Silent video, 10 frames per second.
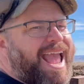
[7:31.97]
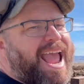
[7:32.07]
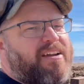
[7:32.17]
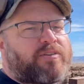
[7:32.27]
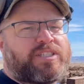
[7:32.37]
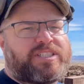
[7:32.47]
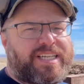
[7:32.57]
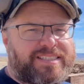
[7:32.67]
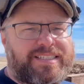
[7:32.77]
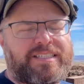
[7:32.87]
average
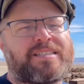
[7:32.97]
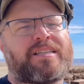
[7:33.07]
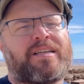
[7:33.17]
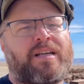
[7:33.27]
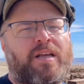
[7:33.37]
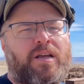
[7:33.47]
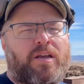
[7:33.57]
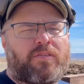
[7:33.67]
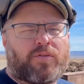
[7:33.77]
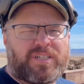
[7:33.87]
distance
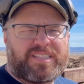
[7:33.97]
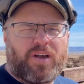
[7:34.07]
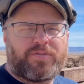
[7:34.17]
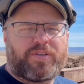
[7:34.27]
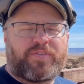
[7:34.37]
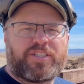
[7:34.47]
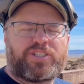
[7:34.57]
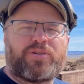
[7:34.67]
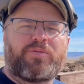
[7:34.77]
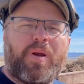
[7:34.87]
for a self-defense shooting.